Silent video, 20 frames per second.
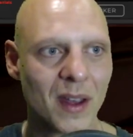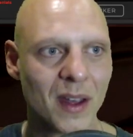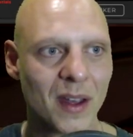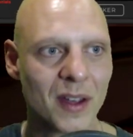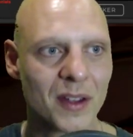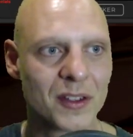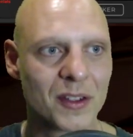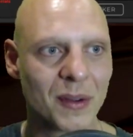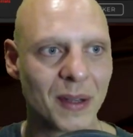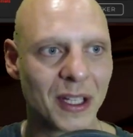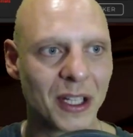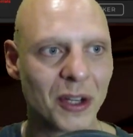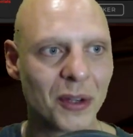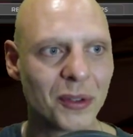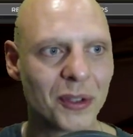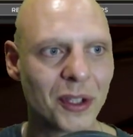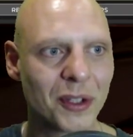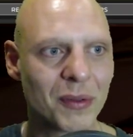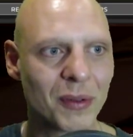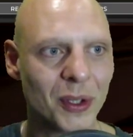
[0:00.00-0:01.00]
So I go
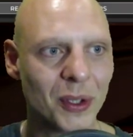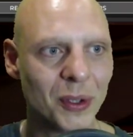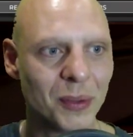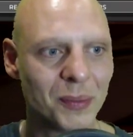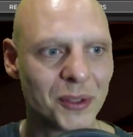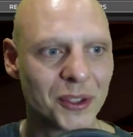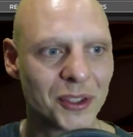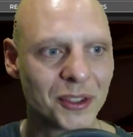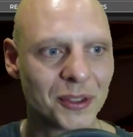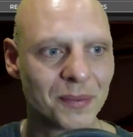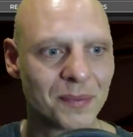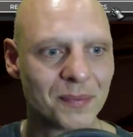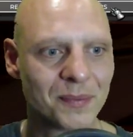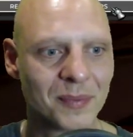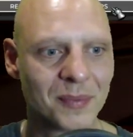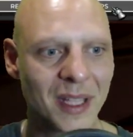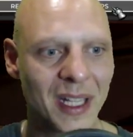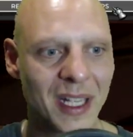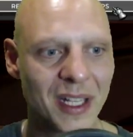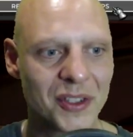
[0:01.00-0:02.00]
to groups,
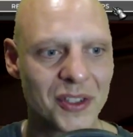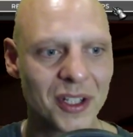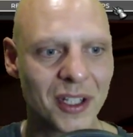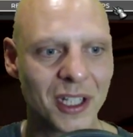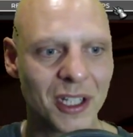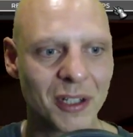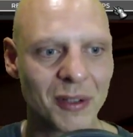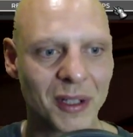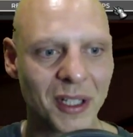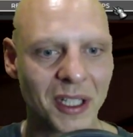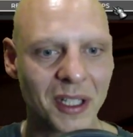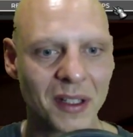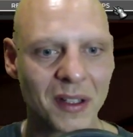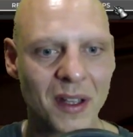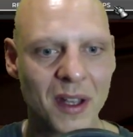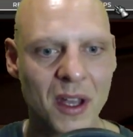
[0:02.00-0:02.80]
engineering,